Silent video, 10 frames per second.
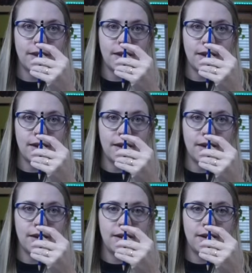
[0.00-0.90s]

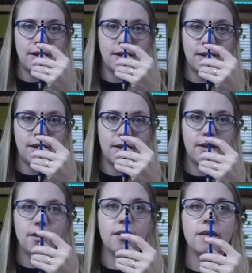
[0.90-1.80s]
and
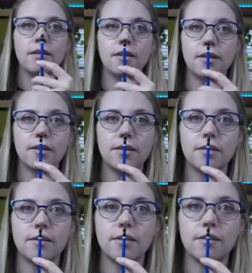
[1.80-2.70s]
take
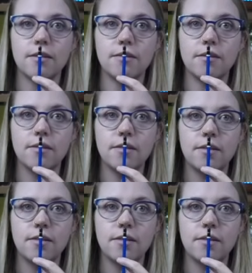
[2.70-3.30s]
it down.